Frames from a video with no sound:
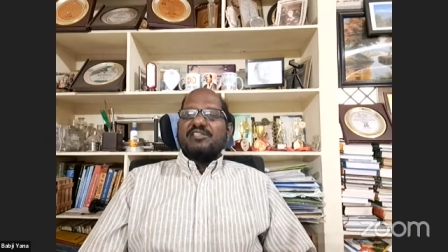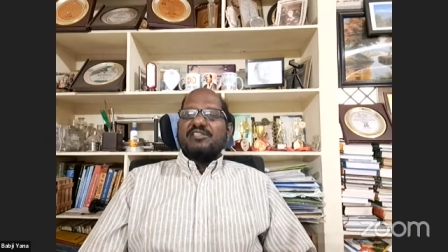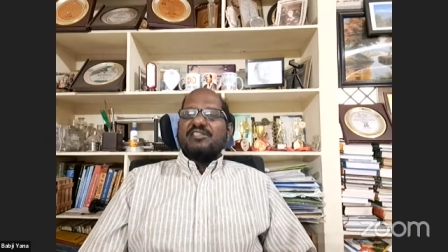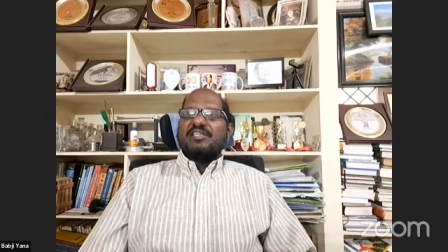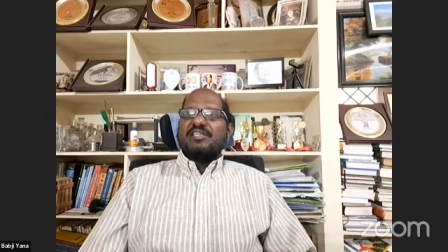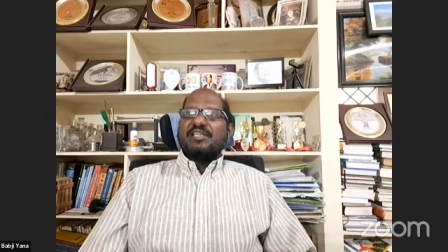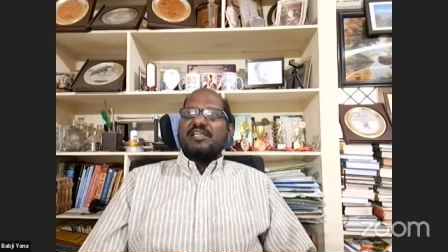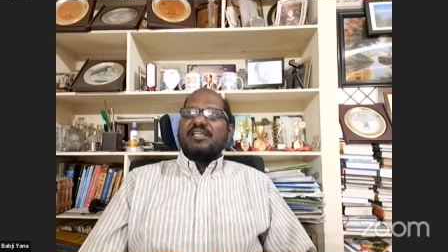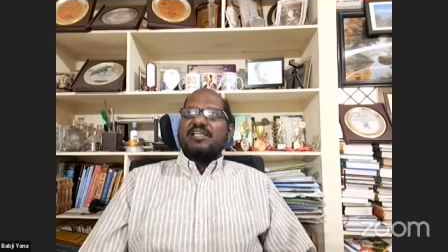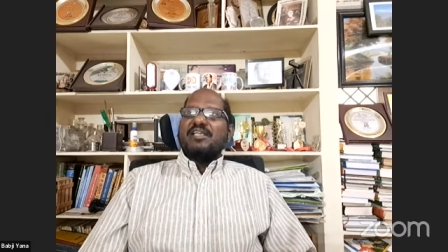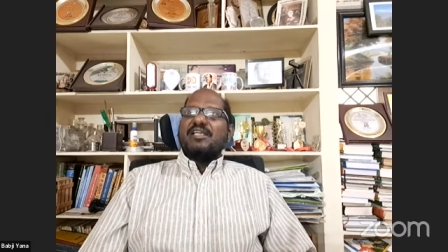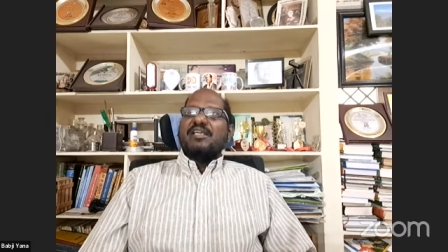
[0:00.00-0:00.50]

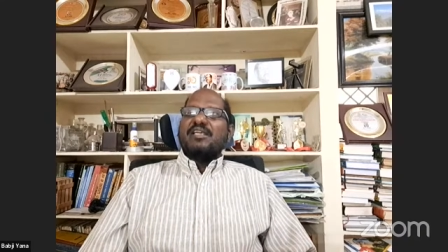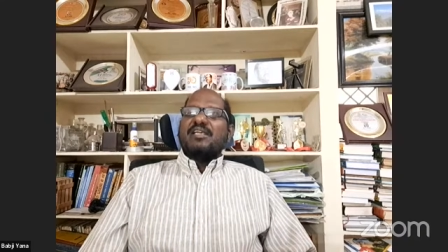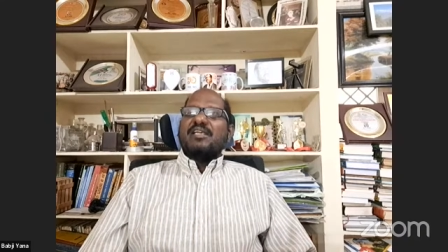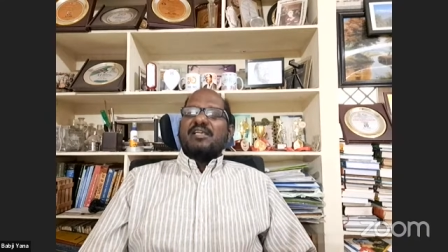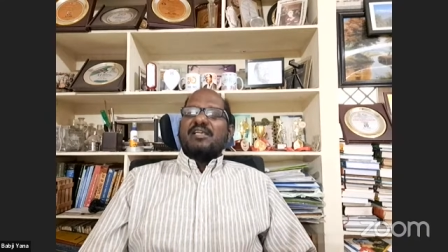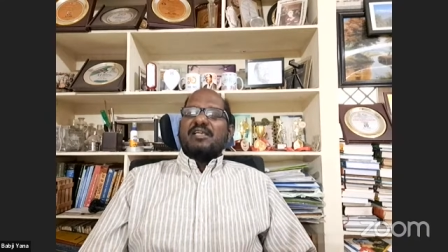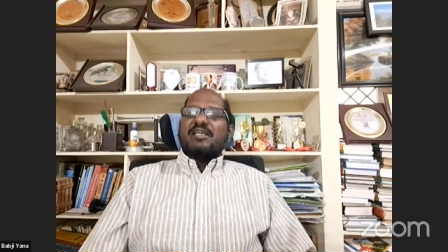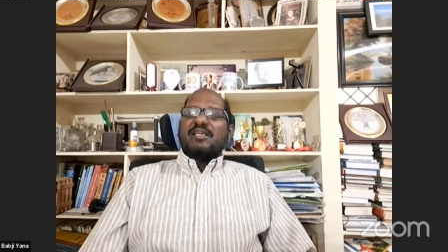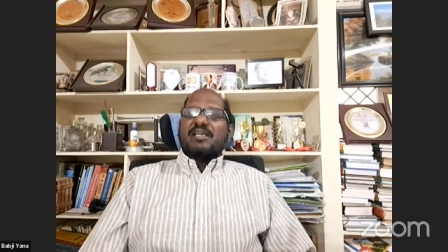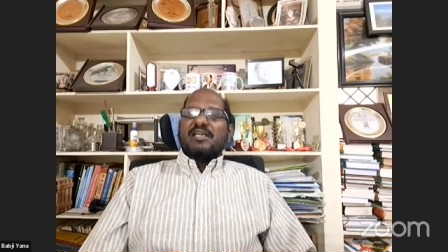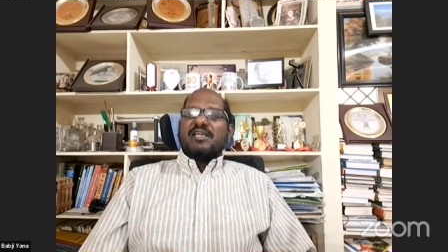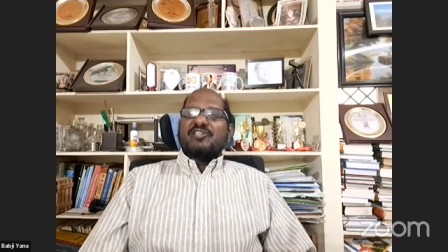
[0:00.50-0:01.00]
See,
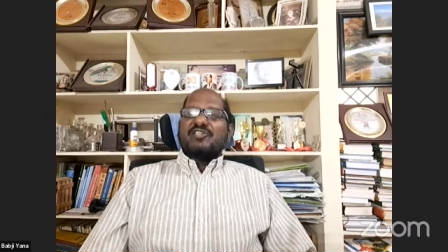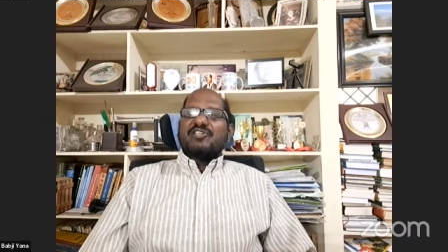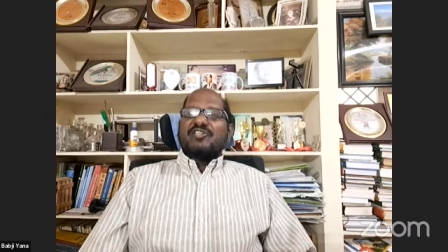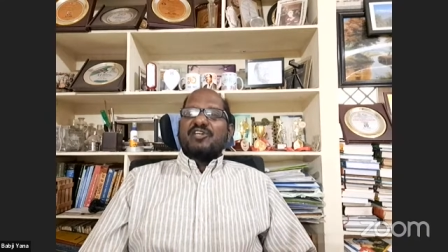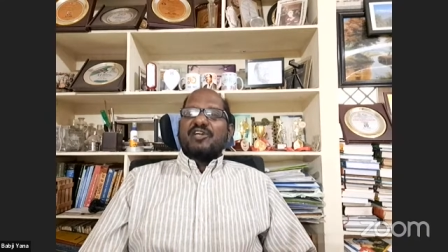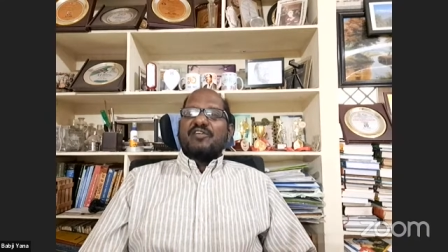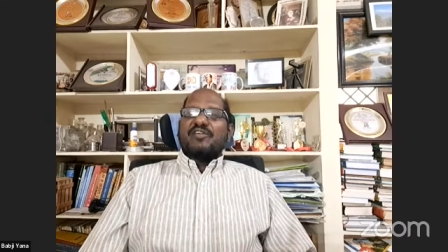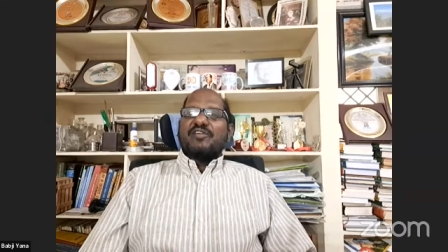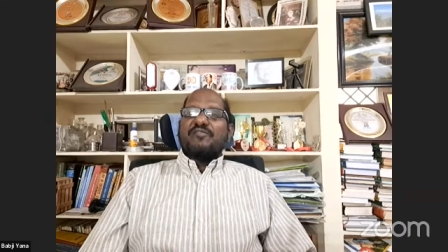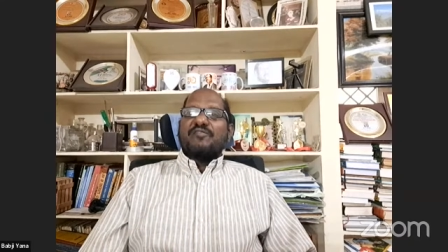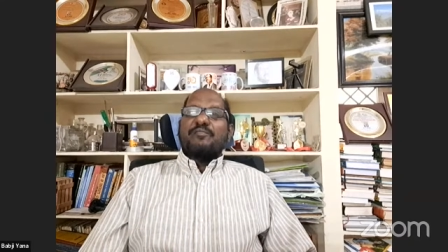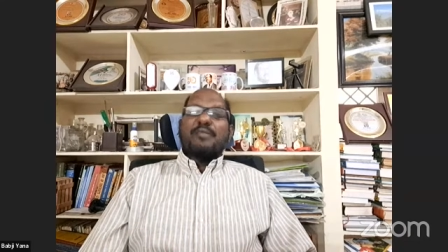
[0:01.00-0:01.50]

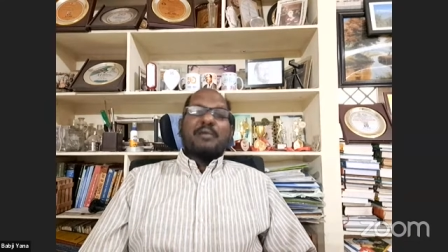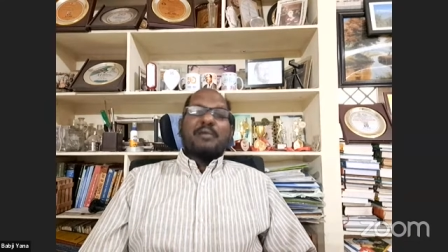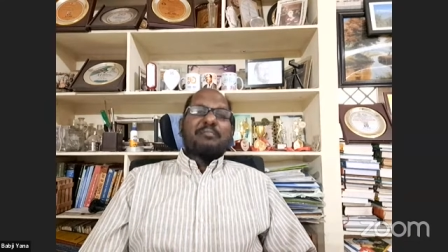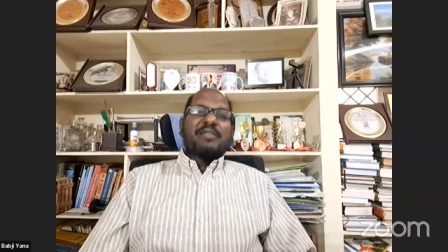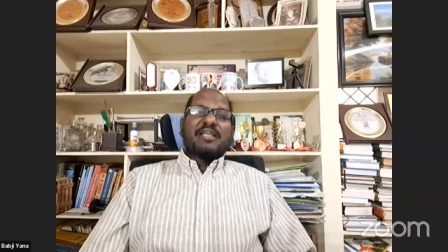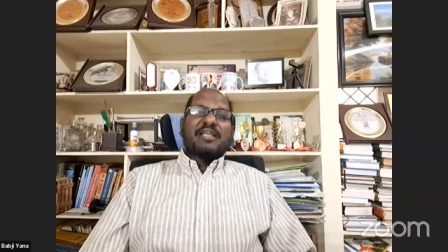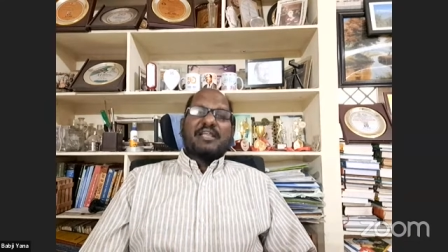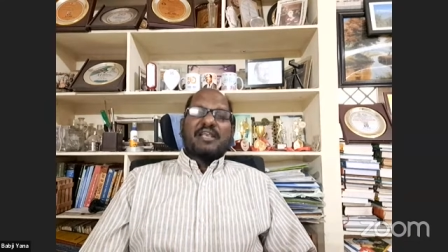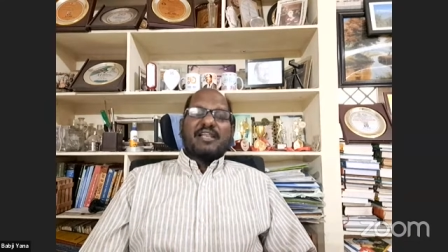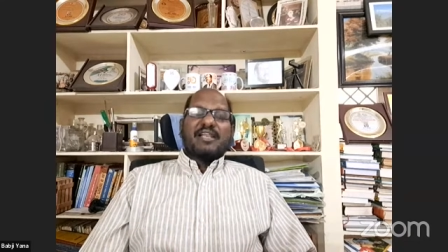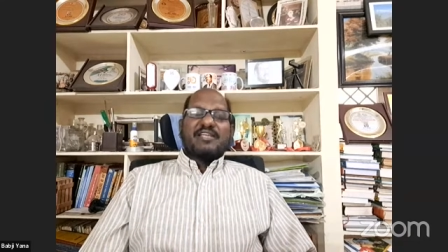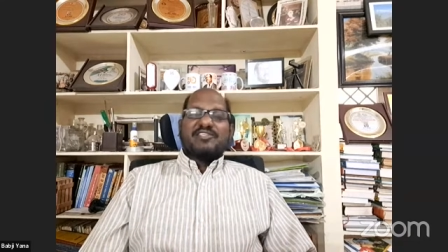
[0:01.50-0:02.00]
instead of
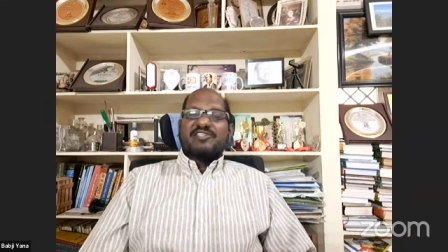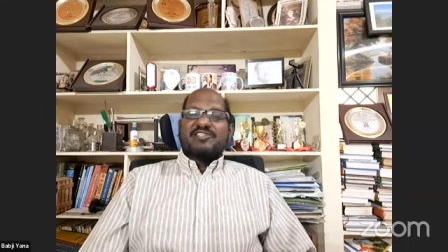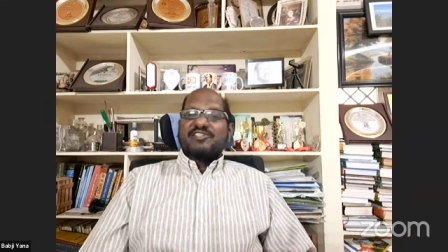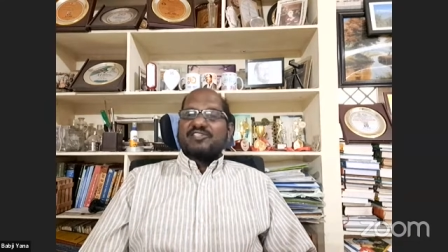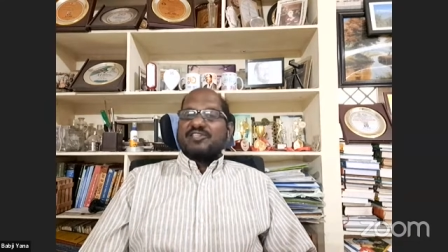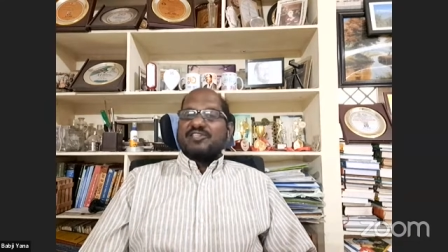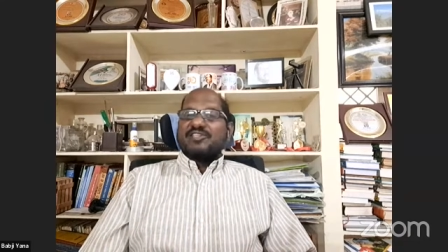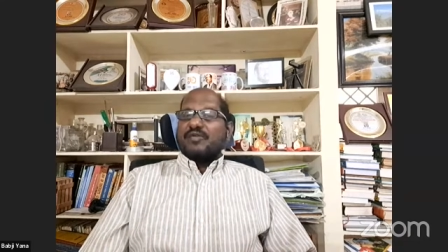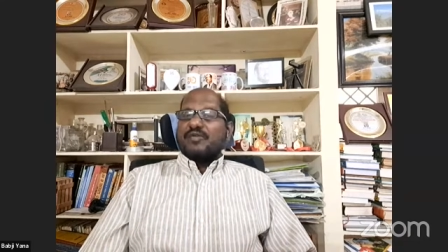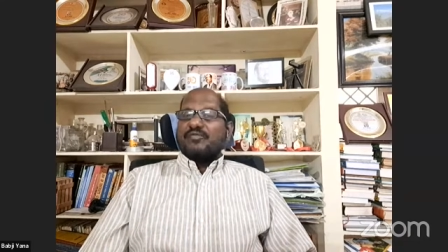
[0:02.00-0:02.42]
public relations,